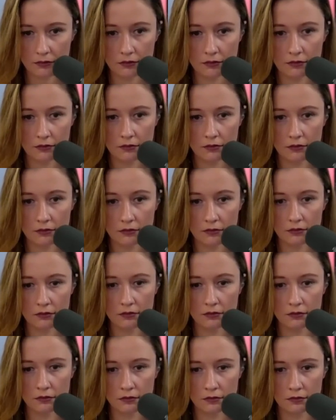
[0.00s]

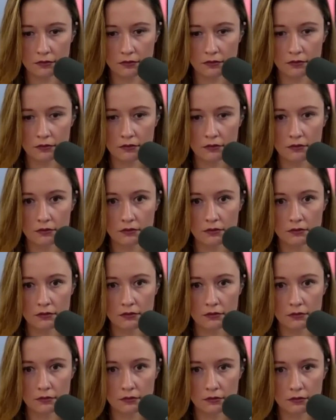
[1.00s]

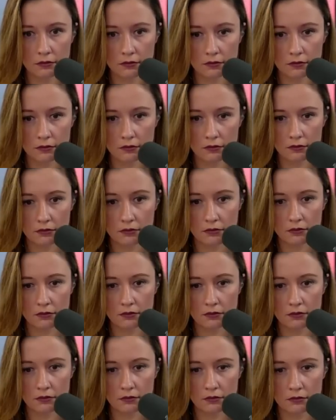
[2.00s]

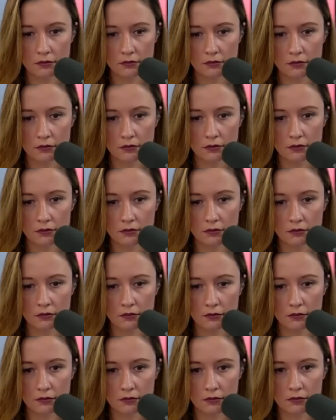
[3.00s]

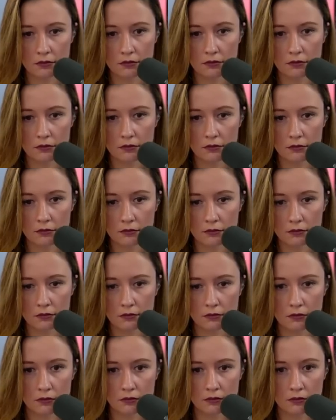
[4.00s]

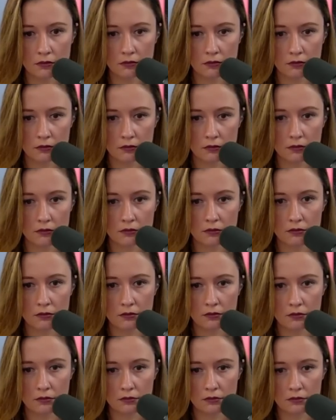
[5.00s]

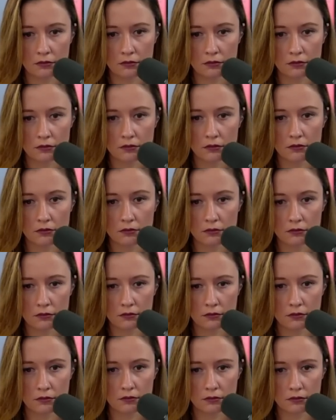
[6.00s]

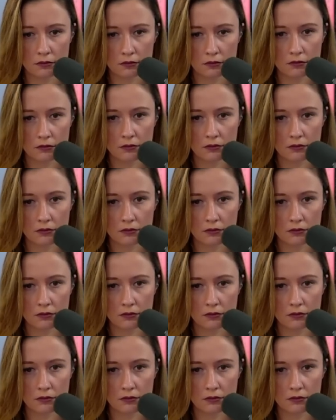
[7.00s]
No words are spoken by the person on screen.